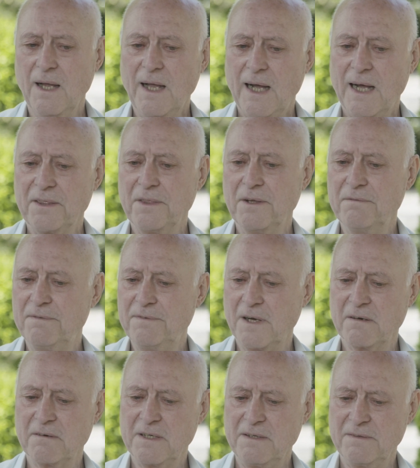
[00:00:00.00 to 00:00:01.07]
And the
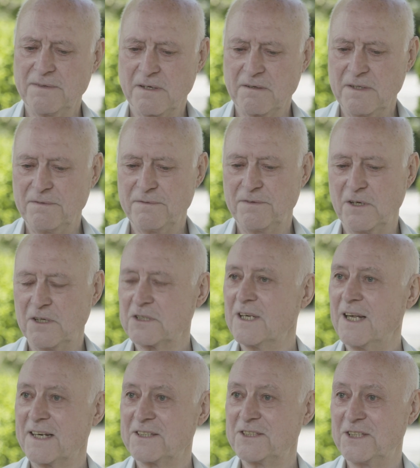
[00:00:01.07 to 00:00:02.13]
very, very first
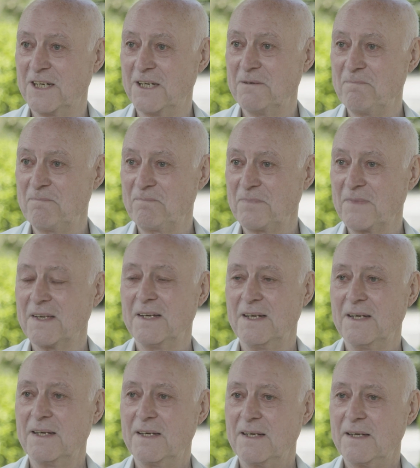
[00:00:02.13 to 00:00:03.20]
lecture
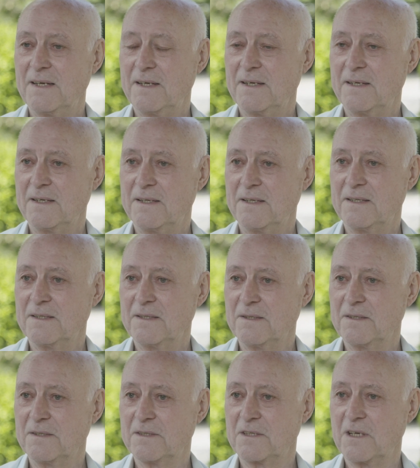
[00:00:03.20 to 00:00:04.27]

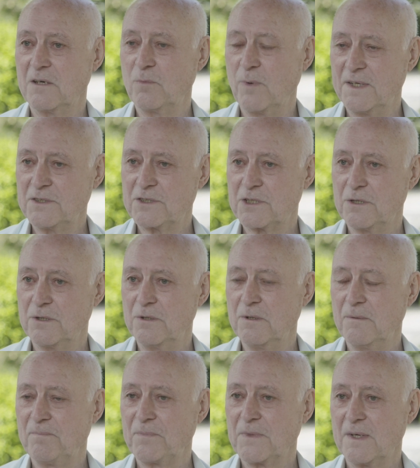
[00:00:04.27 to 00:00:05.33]
that I went to,
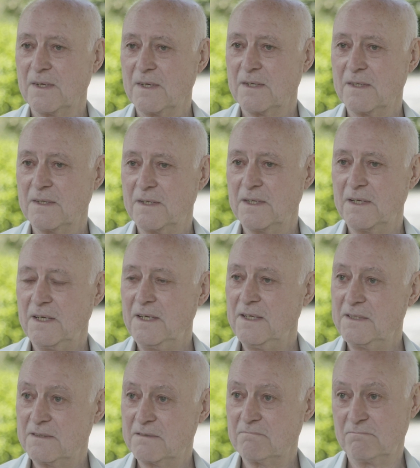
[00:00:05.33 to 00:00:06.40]

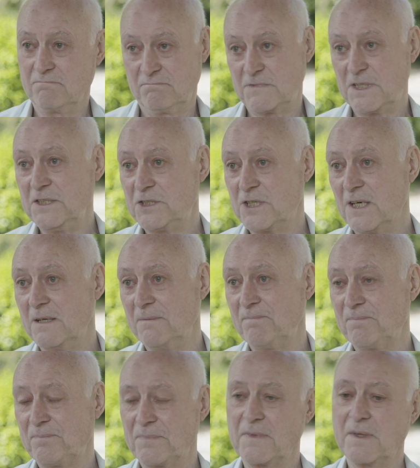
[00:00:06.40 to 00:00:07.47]
the teacher,
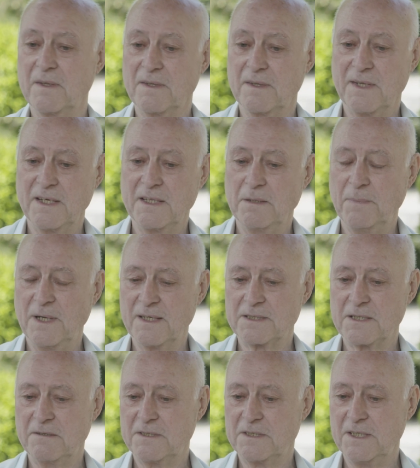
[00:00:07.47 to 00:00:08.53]
then the
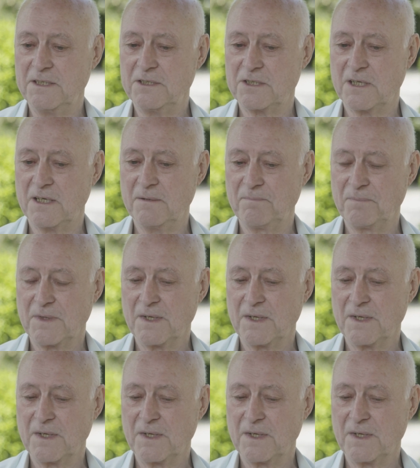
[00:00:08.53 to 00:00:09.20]
military teacher,